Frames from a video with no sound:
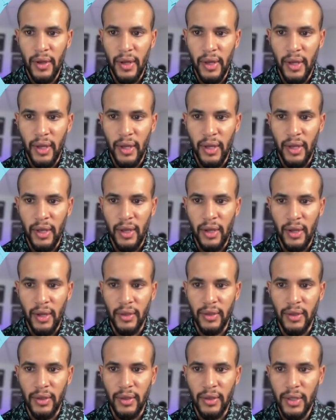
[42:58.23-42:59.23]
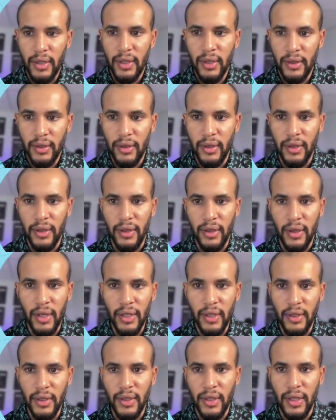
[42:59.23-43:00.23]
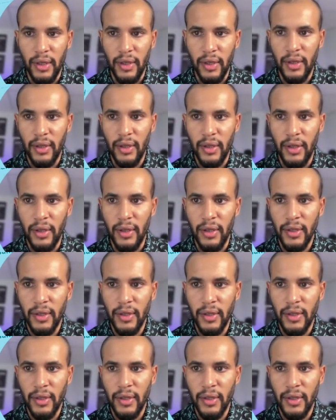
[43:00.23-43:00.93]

And the other thing here